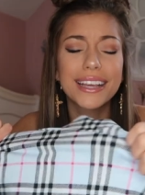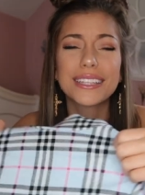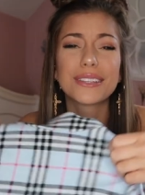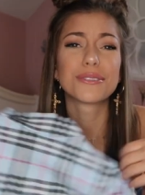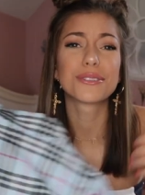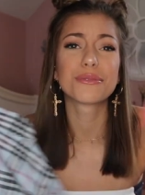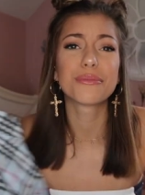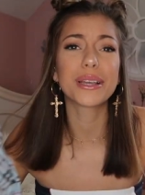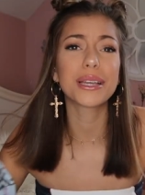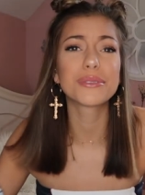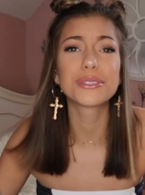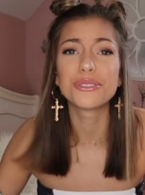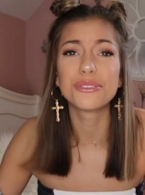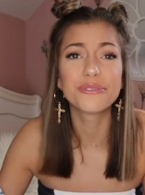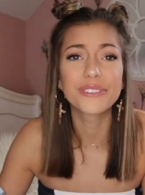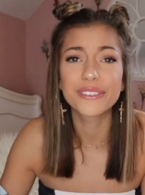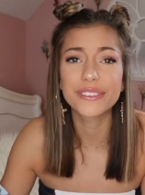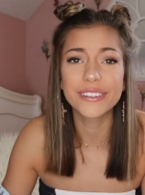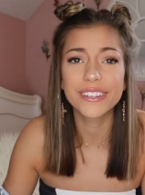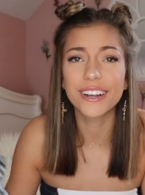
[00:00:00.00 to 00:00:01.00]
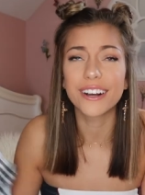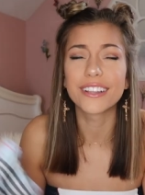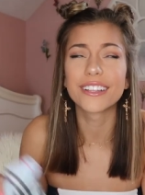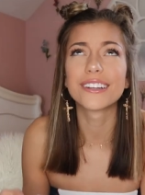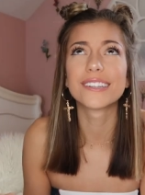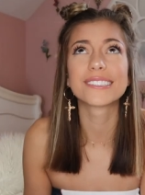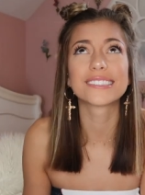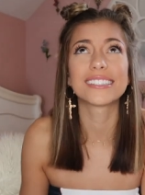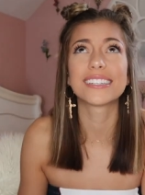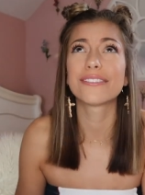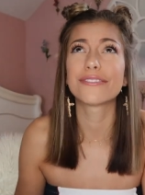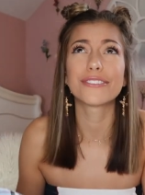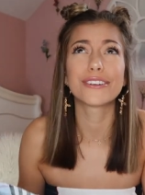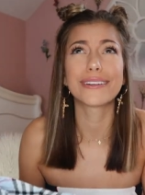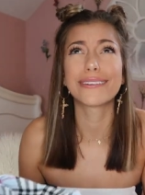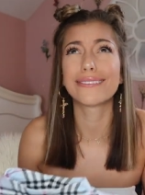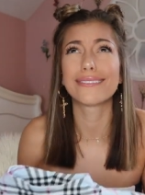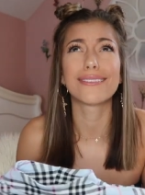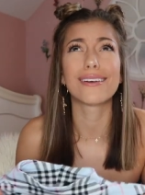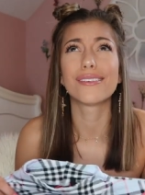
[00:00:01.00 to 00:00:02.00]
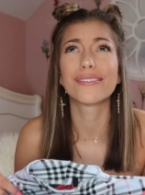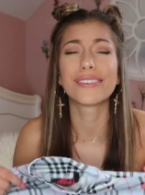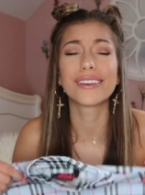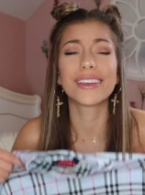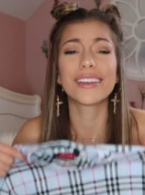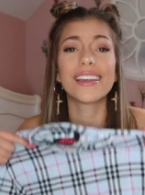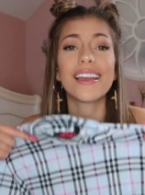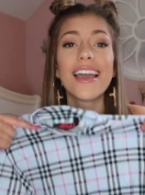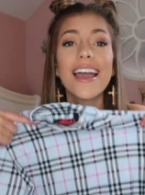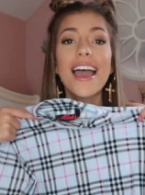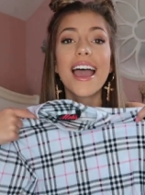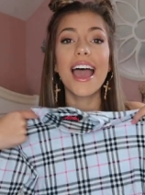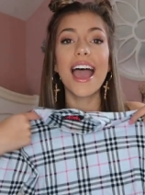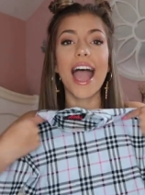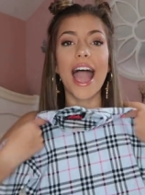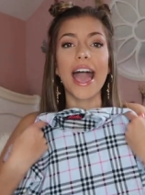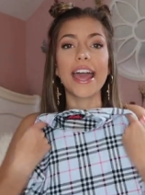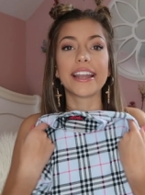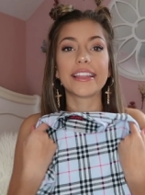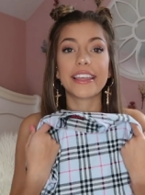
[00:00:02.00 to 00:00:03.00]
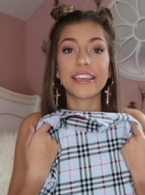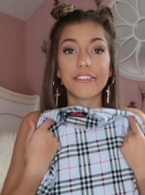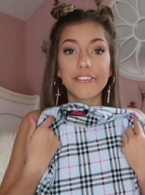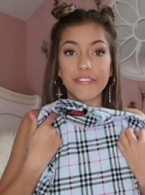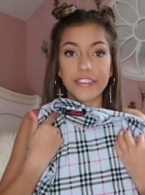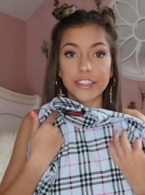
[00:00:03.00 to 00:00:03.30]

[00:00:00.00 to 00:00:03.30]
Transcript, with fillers: like those are my like, two favorite colors, and I freaking love it. And it like